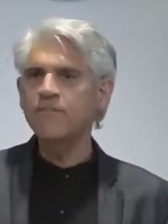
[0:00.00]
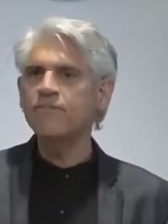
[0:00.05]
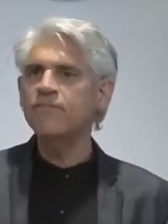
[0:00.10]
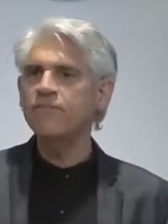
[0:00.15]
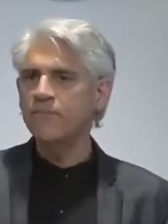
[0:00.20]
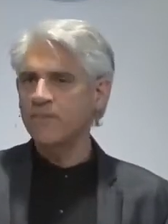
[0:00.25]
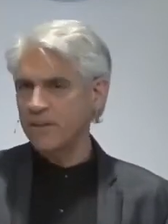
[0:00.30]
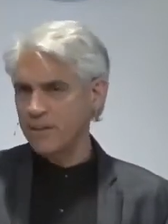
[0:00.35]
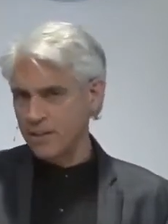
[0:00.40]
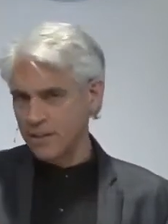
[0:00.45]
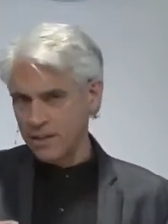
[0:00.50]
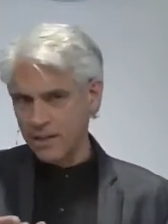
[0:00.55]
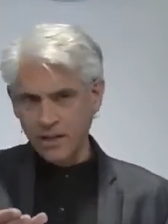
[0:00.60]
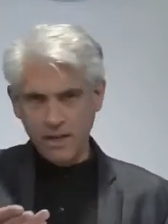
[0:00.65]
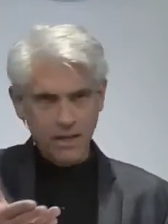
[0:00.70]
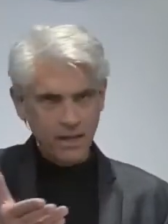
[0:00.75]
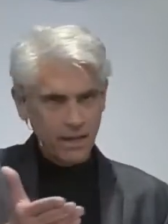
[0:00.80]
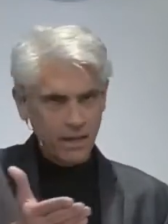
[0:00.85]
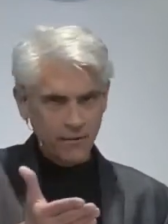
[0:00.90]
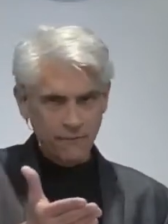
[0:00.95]
if
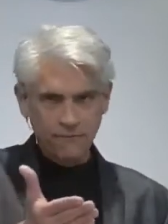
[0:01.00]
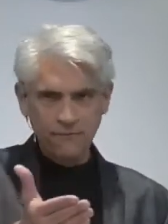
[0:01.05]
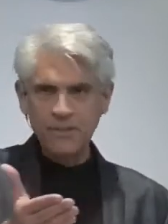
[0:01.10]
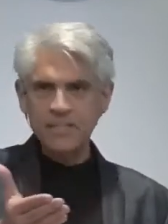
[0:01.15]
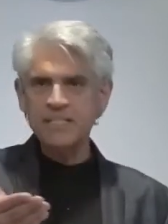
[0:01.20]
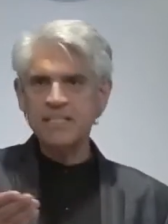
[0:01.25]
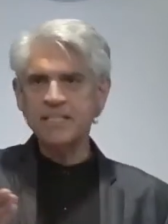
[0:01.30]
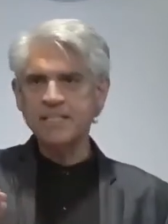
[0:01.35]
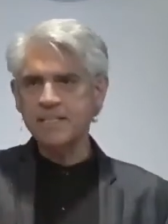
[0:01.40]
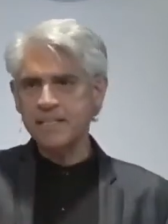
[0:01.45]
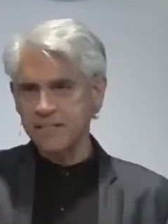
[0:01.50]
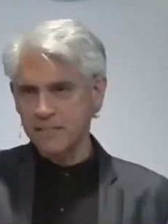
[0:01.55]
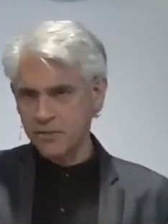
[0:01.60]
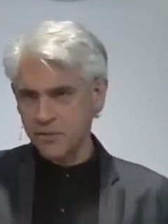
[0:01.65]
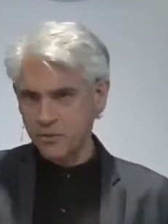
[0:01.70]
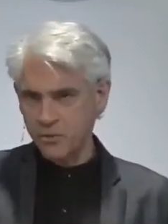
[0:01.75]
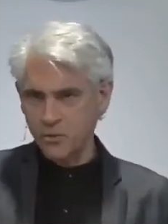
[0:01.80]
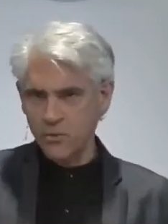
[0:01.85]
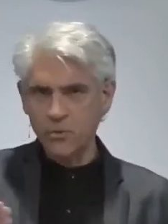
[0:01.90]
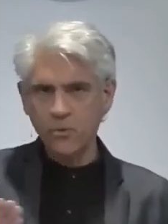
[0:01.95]
a
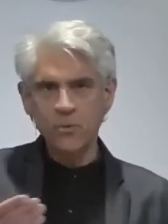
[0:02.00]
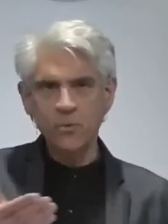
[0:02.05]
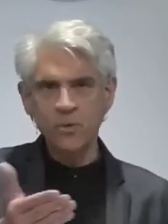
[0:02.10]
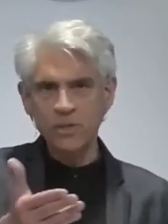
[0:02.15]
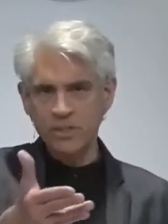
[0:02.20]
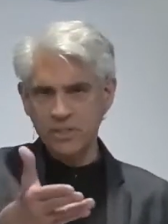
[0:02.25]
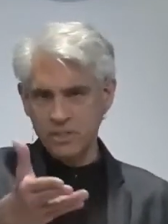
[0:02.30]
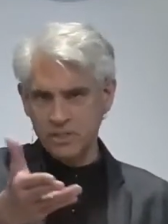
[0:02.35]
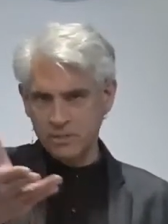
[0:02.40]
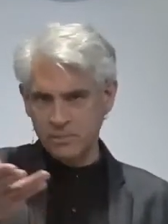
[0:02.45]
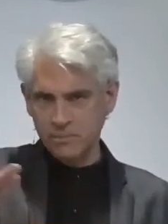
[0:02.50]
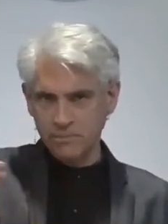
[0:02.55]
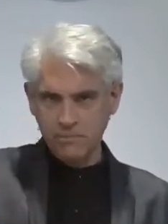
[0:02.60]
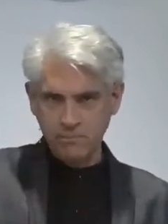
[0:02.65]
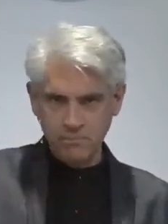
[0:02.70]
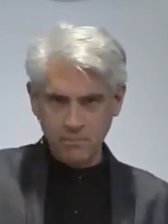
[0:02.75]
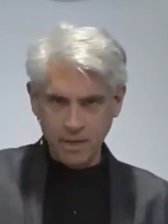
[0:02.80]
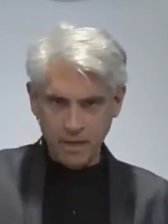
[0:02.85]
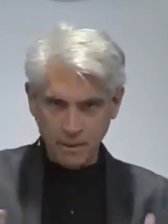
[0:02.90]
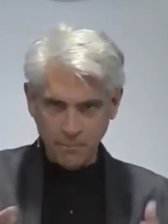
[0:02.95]
physicist was
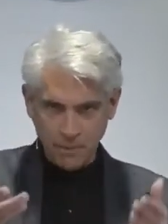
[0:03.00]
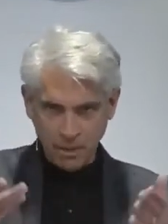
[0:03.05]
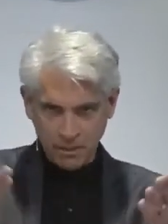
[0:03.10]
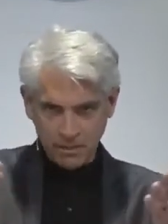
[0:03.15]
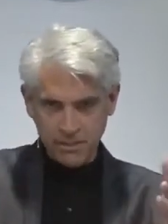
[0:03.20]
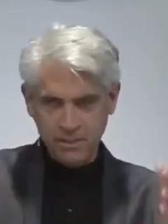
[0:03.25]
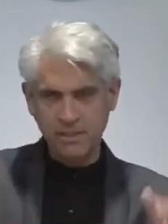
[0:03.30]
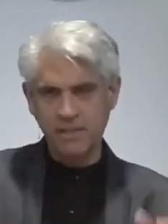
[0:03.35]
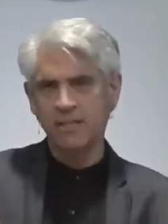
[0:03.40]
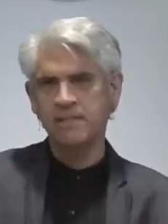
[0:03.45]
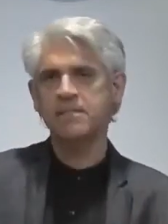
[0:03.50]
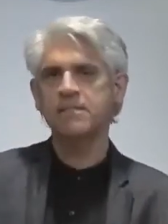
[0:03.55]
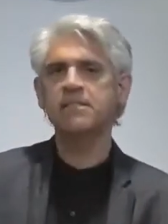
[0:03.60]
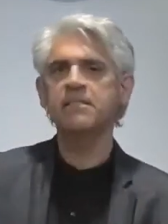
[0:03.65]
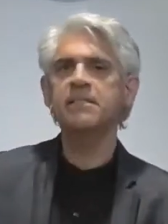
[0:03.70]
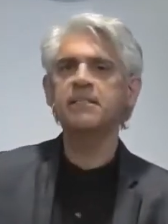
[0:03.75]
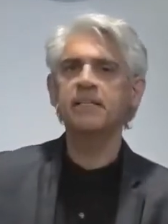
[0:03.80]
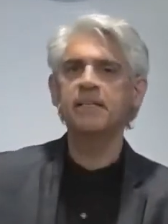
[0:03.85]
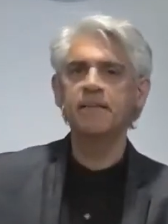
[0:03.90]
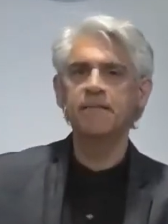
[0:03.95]
amongst
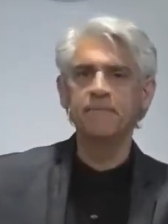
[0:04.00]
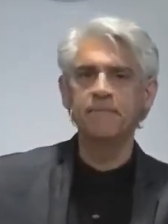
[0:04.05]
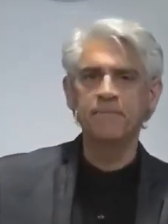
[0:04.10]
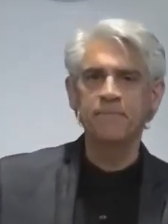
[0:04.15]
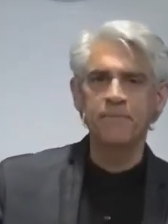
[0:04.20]
us,